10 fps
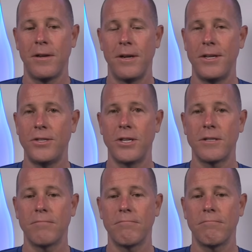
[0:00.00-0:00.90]
And he's
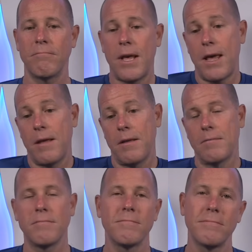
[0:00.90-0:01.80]
just, eh.
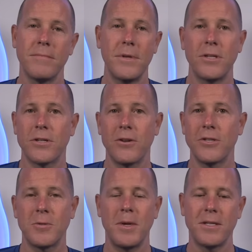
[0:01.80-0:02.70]
He just goes
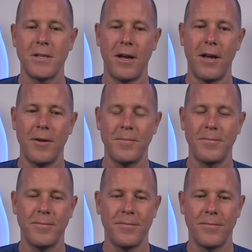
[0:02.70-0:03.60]
and spends time
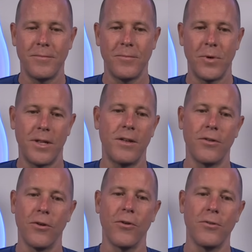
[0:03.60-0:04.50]
with
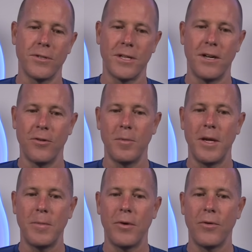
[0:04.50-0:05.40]
other girls and other
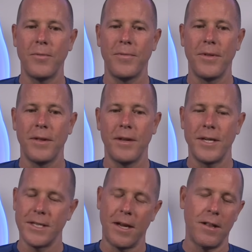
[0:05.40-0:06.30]
people.
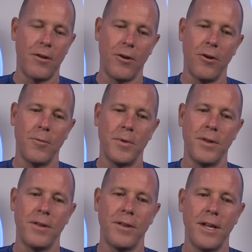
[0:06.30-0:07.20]
He's not alarmed.
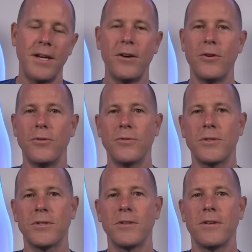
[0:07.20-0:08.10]
He
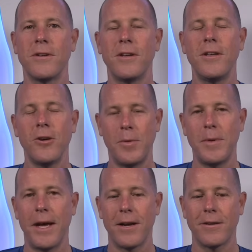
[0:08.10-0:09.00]
knows you'll be
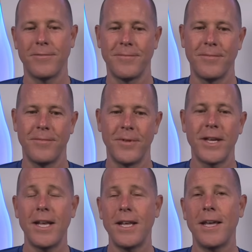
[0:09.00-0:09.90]
back. The
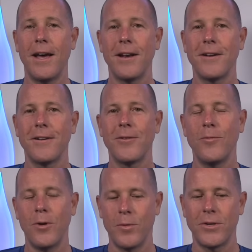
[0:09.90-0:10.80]
kitty cat
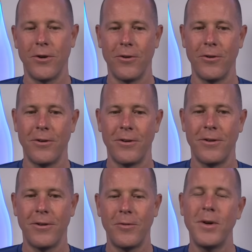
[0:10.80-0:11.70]
will return
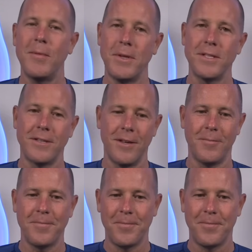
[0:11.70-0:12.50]
when it misses him.